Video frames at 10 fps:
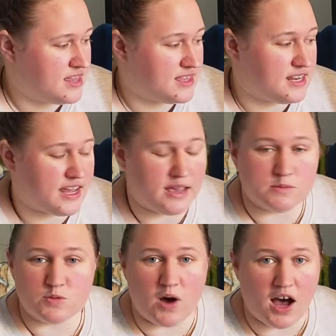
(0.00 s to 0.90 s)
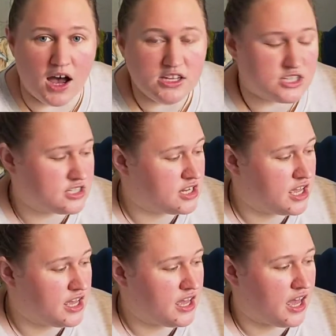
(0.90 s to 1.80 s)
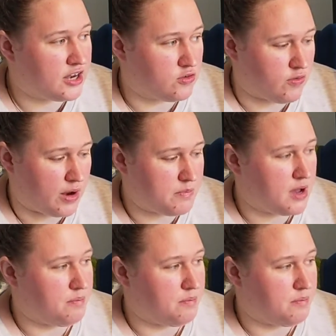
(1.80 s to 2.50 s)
Their names were Hush and Grandma